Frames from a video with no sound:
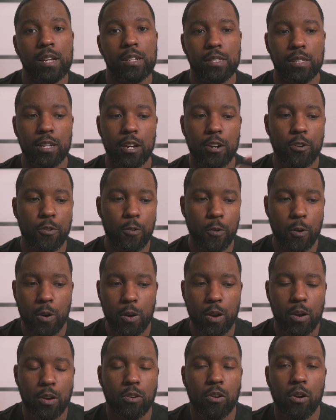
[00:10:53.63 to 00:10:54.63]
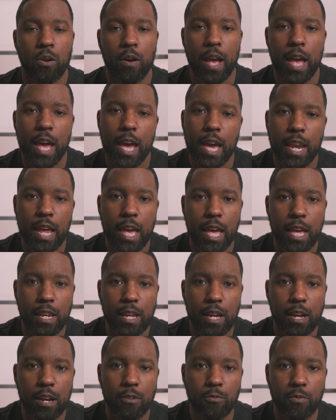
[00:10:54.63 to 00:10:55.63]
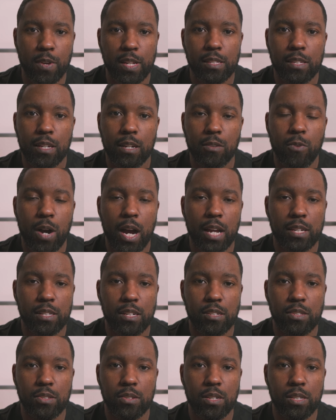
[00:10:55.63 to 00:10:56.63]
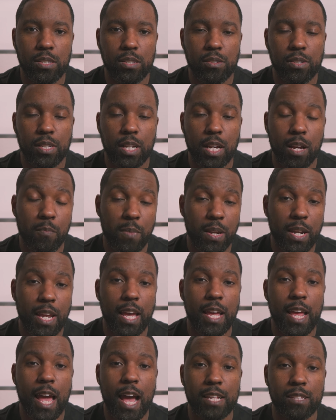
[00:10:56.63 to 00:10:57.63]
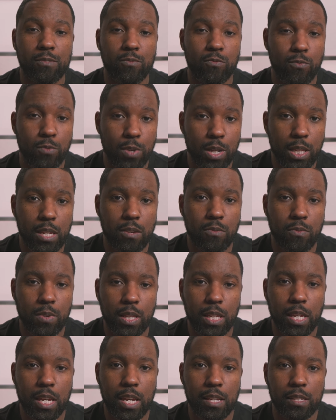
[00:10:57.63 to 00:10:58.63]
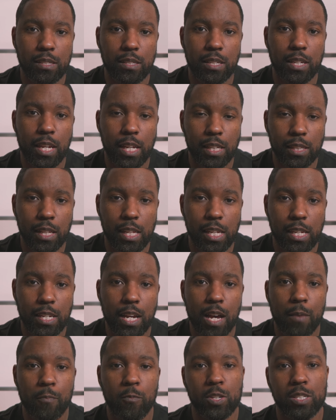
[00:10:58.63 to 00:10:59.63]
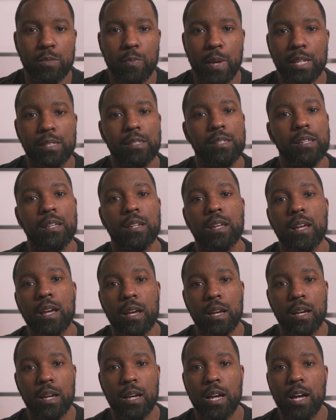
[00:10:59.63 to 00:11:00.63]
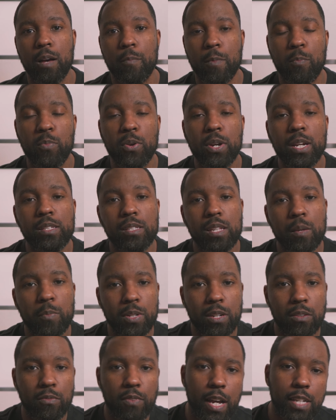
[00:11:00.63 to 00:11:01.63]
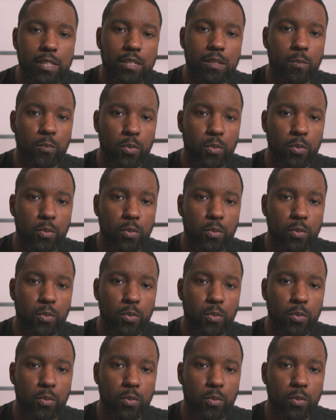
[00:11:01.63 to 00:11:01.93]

So go ahead and rinse it and wash it as soon as you're done. But it has really, really easy cleanup, which makes it a pretty simple device to